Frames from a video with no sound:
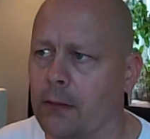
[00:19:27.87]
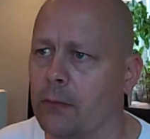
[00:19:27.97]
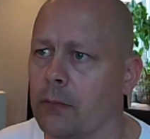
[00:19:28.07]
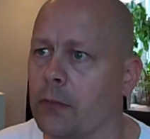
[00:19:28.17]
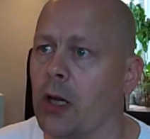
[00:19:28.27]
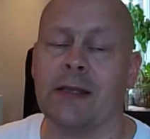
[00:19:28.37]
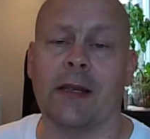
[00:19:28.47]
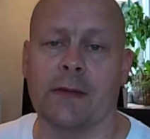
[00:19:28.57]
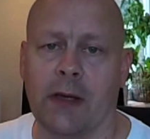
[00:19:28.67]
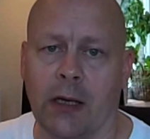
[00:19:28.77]

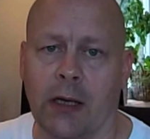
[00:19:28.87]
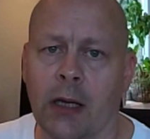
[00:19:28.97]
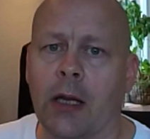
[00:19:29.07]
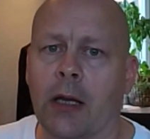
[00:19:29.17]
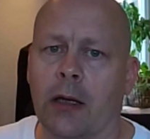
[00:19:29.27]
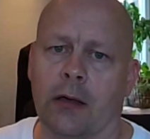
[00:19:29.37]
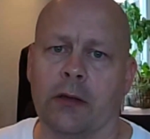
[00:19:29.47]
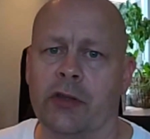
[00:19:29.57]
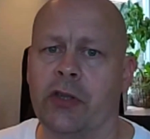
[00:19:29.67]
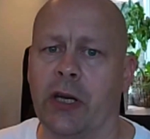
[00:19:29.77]
licensing,
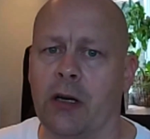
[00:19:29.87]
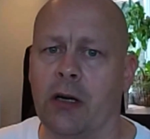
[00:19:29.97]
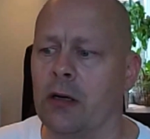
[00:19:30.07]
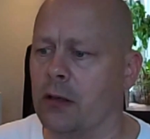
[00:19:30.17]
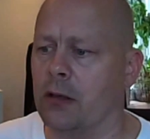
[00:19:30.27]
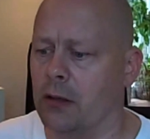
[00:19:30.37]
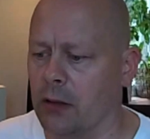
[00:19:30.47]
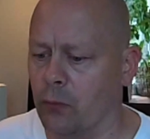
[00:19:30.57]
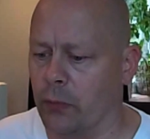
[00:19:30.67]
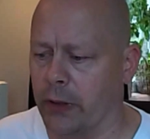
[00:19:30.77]
share
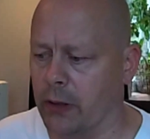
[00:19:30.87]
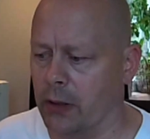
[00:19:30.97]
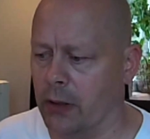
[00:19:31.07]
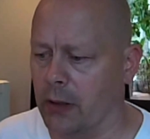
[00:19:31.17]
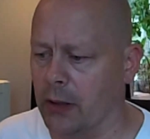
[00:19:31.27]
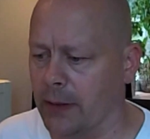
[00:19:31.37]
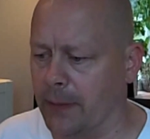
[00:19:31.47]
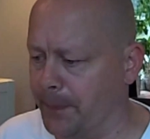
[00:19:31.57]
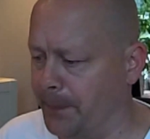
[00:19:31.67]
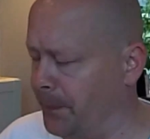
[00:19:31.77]
with,
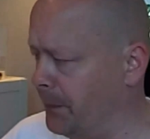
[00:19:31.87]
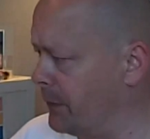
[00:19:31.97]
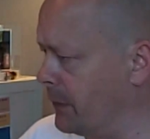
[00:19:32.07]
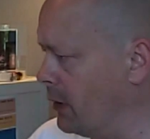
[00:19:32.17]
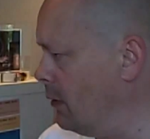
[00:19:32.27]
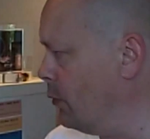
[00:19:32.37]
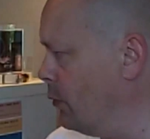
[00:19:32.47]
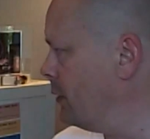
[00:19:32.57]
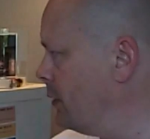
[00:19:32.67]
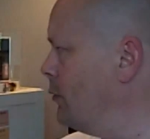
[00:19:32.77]

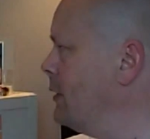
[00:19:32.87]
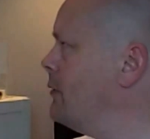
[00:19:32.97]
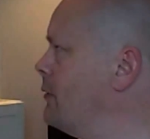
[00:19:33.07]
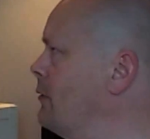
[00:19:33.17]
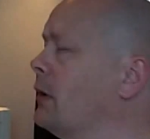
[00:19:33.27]
what is it called?